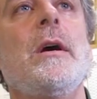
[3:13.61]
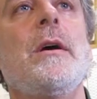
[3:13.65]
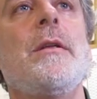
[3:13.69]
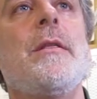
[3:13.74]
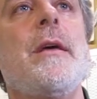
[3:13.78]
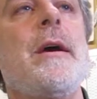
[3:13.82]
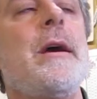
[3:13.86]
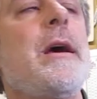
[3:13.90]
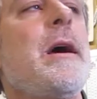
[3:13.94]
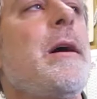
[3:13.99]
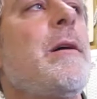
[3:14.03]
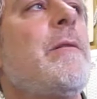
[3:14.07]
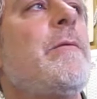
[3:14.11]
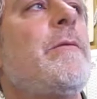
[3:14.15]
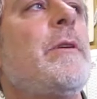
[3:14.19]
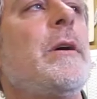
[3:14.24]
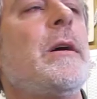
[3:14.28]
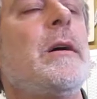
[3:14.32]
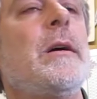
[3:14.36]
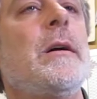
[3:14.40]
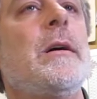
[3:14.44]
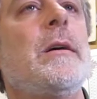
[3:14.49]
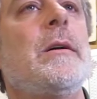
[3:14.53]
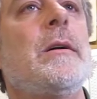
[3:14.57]
They have
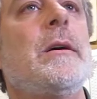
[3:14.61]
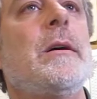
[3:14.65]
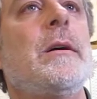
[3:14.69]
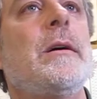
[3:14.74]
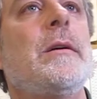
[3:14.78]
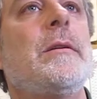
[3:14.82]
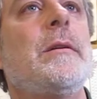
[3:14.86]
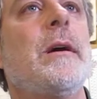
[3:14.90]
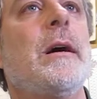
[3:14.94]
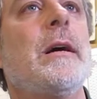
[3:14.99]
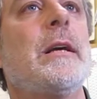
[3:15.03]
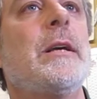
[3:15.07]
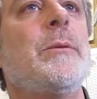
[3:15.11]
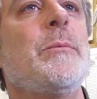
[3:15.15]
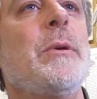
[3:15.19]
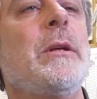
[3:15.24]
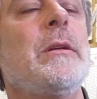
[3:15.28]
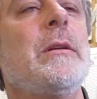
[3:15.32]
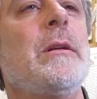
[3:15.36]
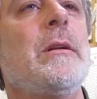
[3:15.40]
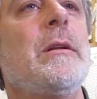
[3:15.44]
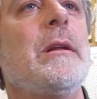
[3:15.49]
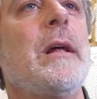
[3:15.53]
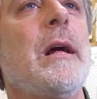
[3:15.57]

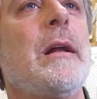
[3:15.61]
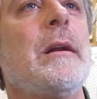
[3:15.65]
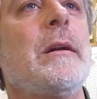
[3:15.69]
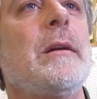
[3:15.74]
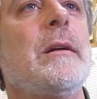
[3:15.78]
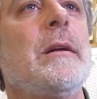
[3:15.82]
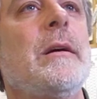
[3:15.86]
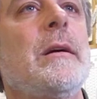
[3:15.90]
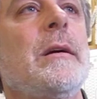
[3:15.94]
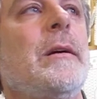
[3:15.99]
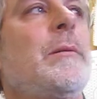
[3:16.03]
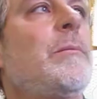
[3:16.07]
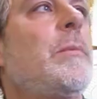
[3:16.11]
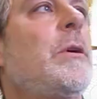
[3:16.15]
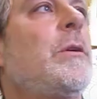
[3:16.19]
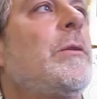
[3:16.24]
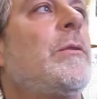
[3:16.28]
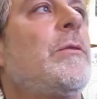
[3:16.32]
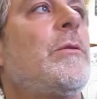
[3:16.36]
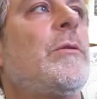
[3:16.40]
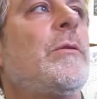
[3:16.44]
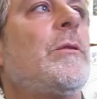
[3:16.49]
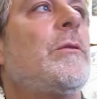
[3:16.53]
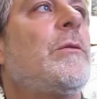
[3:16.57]
documented that in
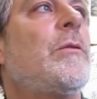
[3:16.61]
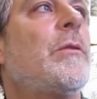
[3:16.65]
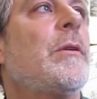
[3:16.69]
both